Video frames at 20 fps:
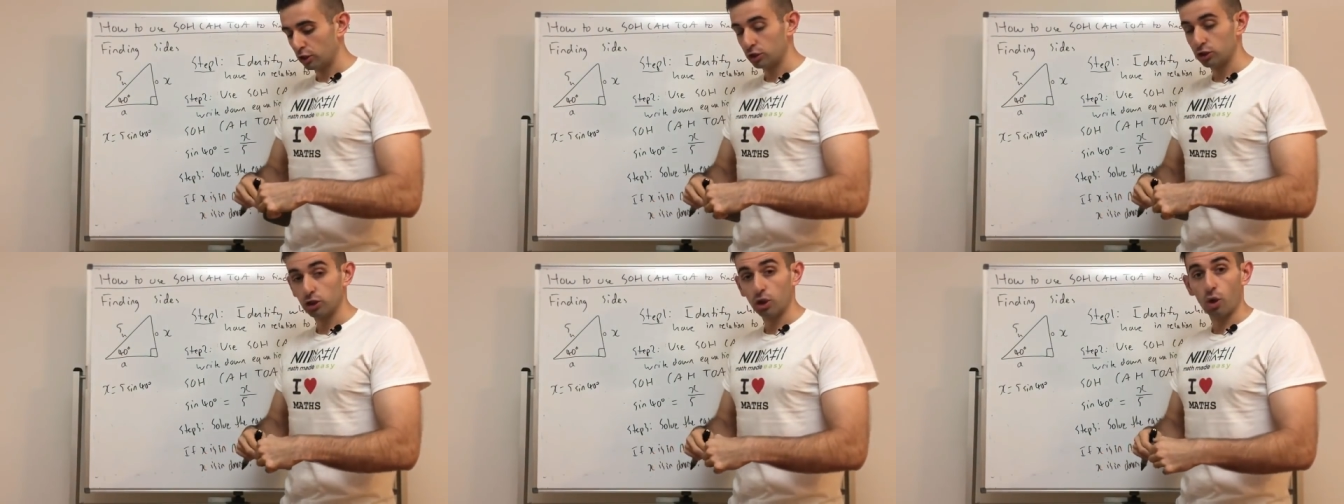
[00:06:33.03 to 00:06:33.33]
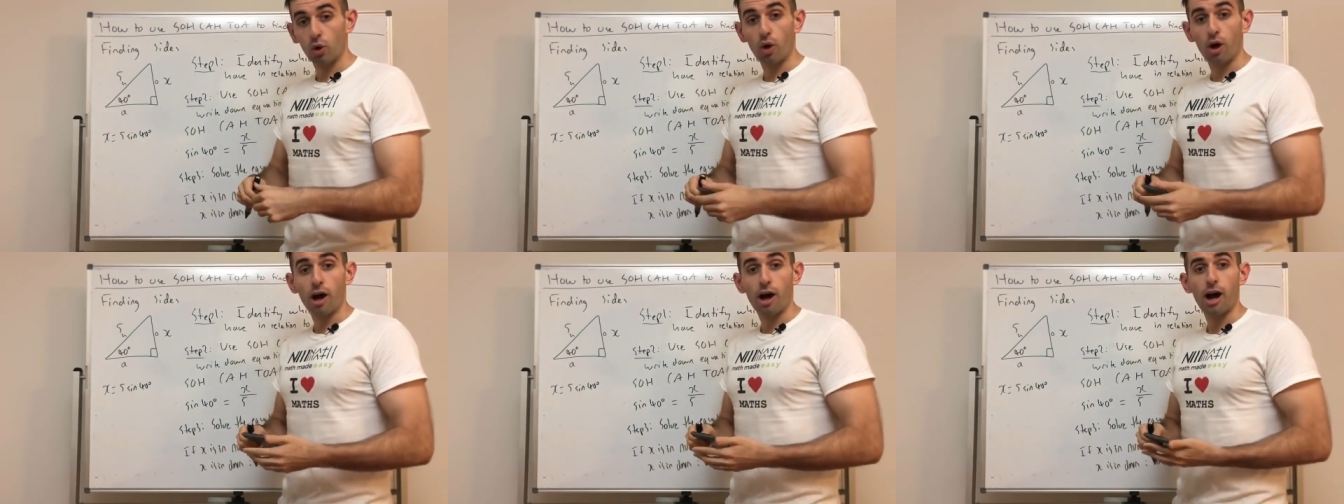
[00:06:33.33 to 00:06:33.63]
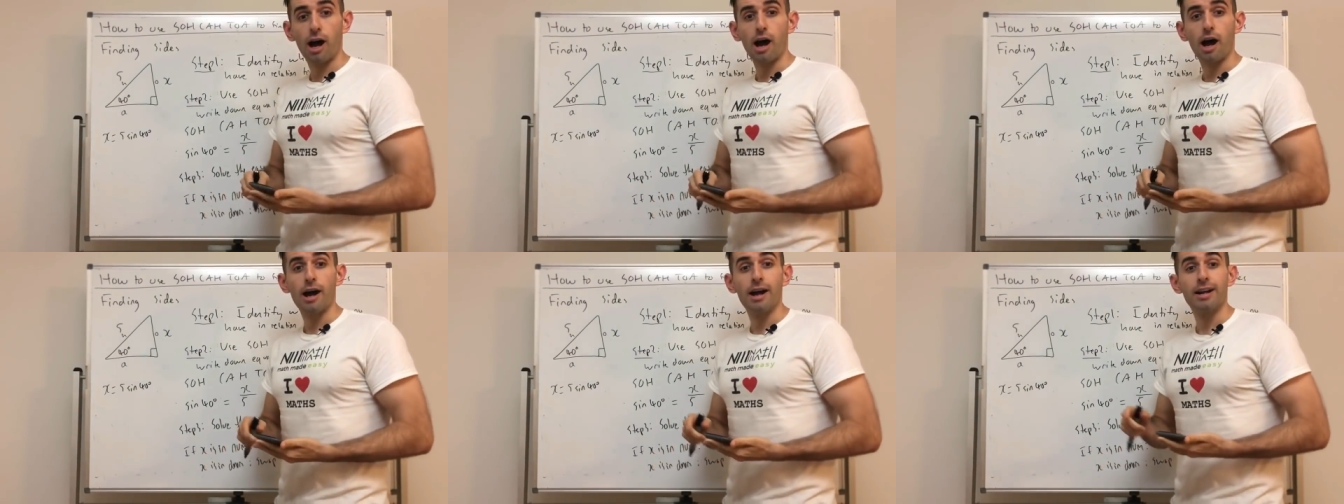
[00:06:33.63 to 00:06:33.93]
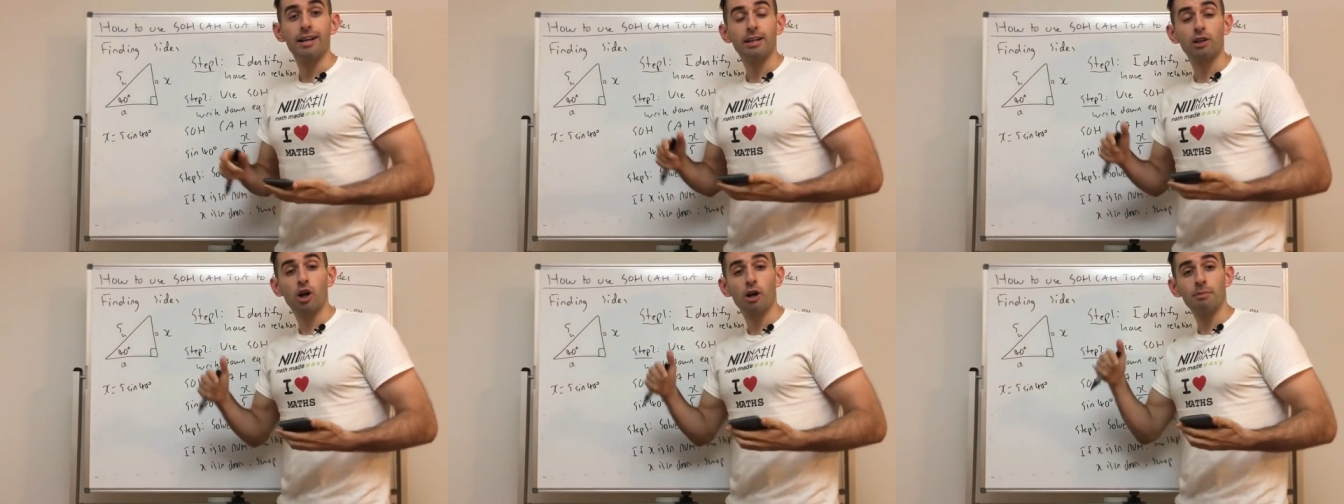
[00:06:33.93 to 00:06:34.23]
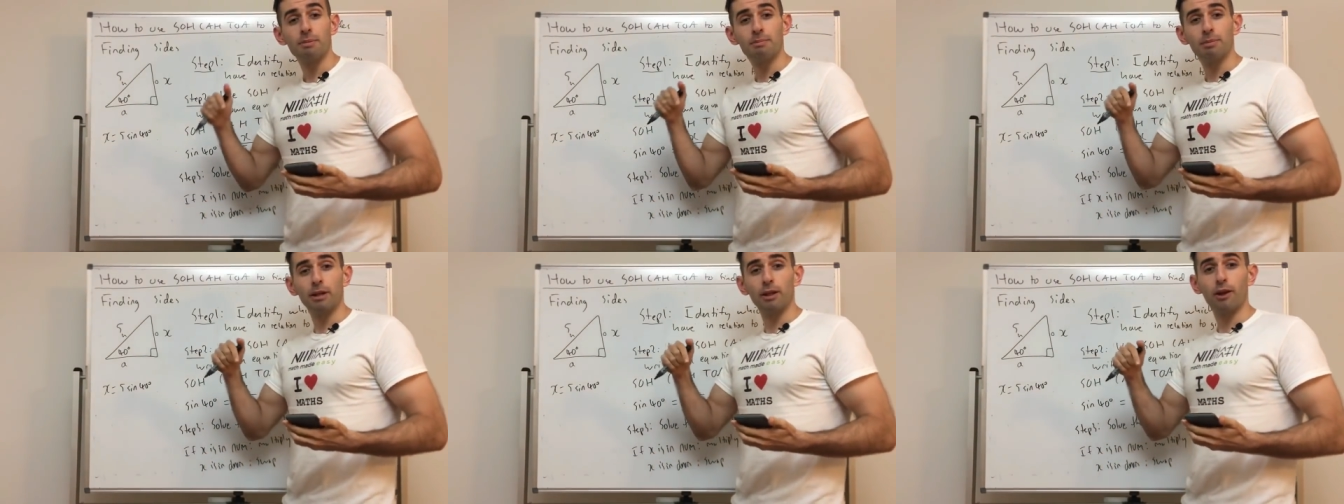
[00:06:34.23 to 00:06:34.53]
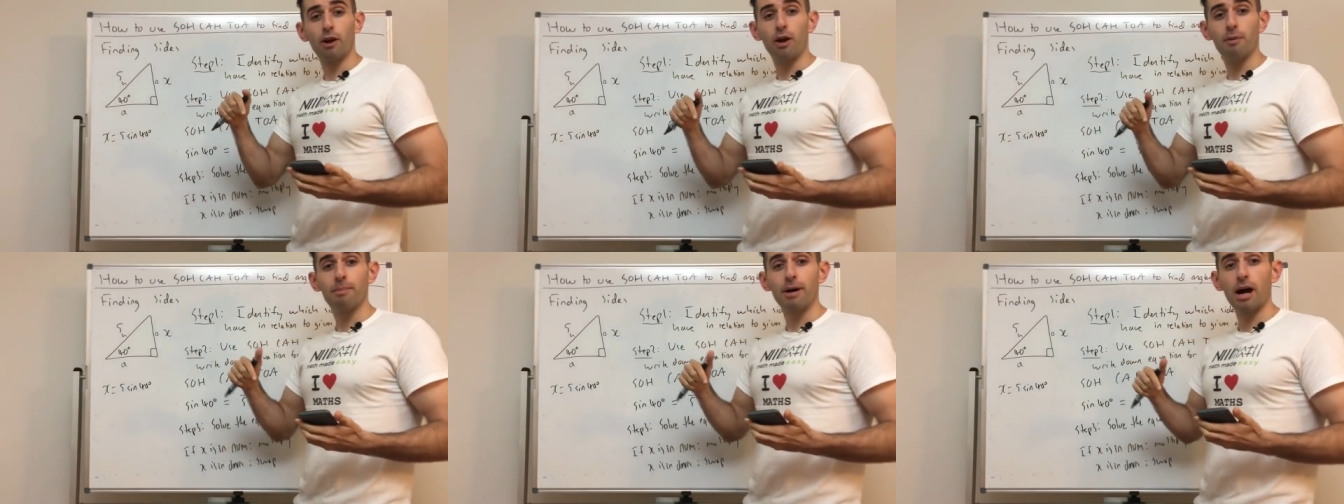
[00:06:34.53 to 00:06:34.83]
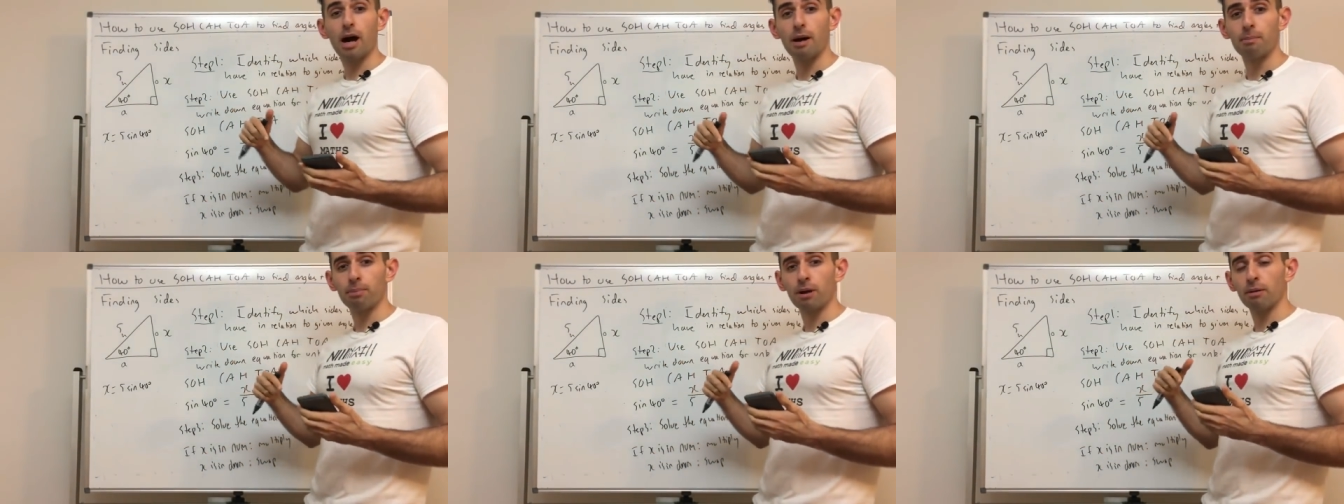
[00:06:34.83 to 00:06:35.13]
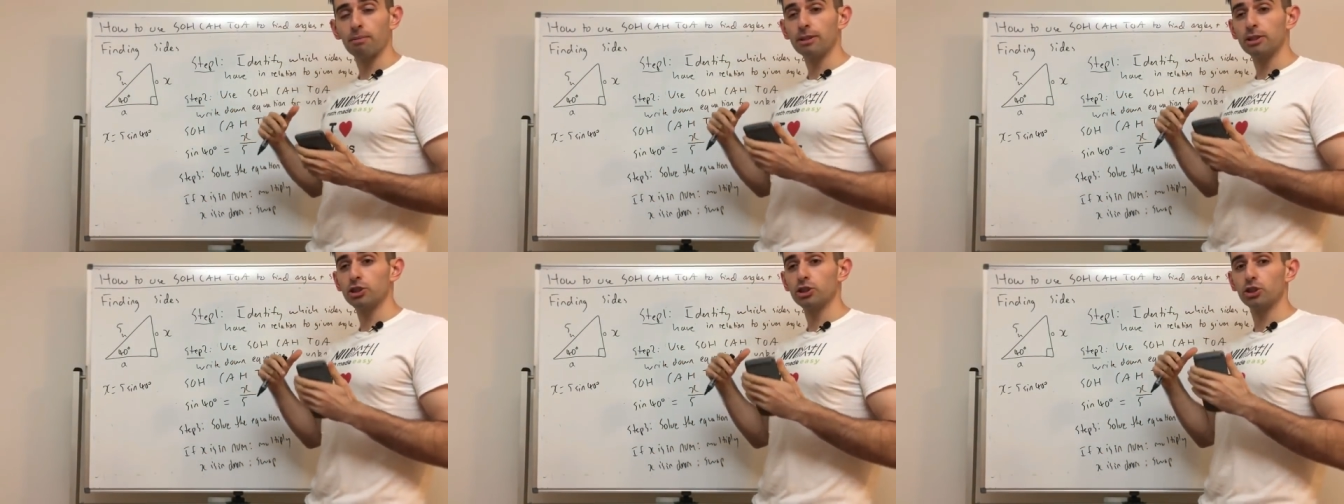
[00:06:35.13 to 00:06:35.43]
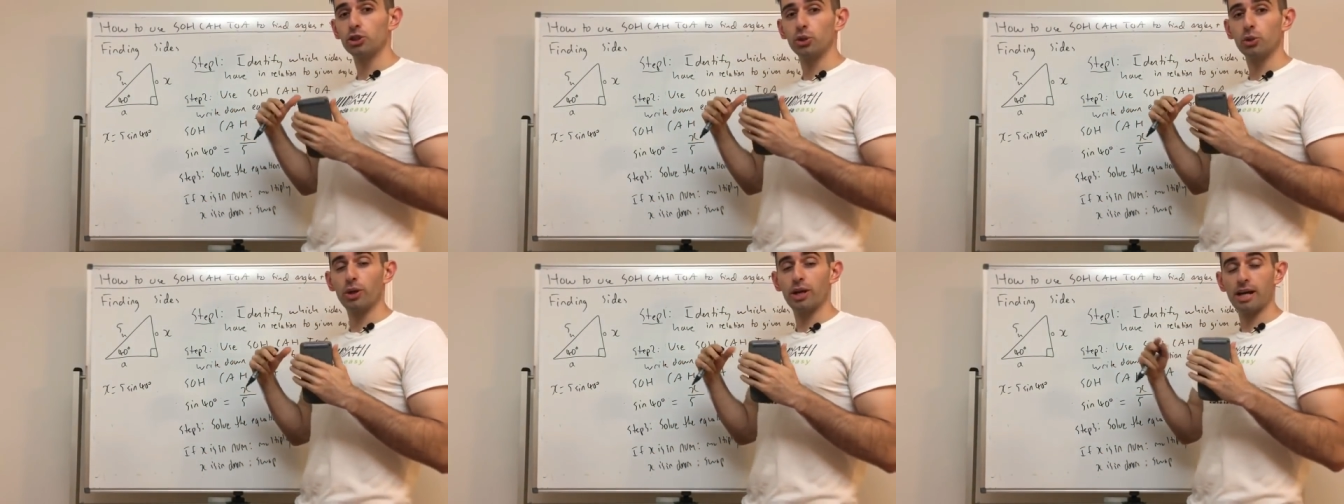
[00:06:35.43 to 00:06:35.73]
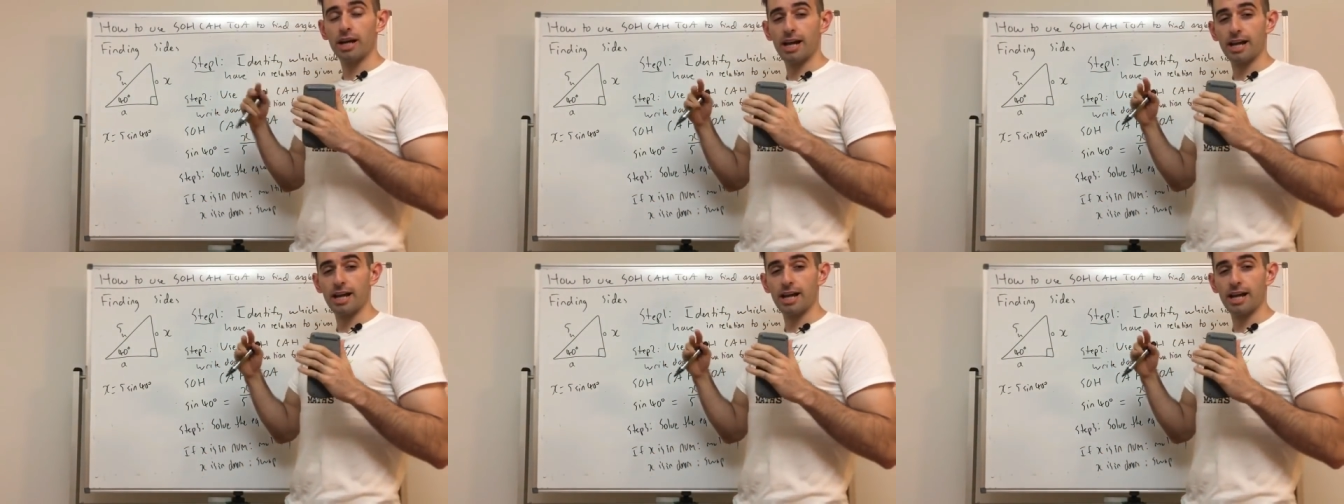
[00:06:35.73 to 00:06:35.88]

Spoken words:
So comment below, but I probably should do